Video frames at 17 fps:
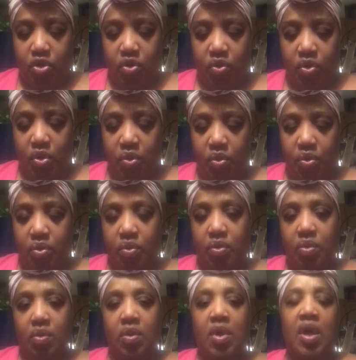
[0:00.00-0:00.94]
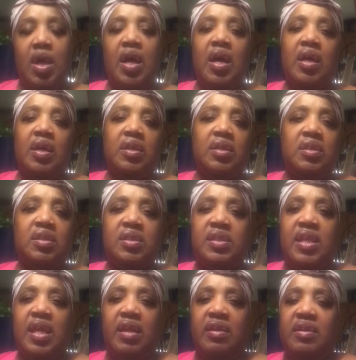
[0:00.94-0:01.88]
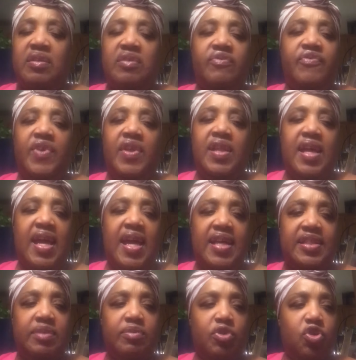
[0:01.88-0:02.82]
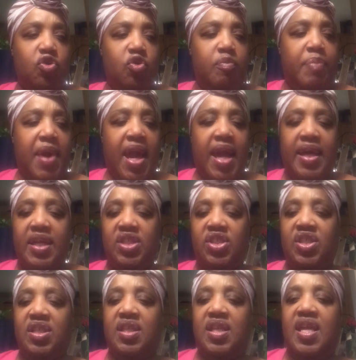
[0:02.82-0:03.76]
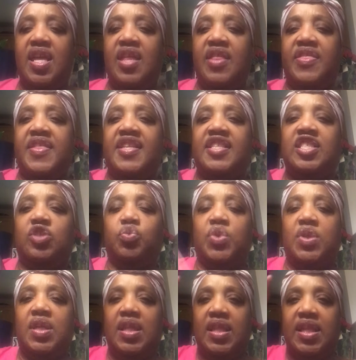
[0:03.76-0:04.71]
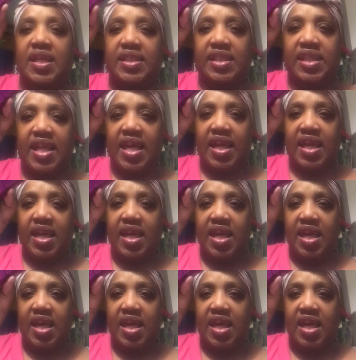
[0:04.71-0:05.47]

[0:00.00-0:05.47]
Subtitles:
It really has some cute packaging. And this is what it looks like.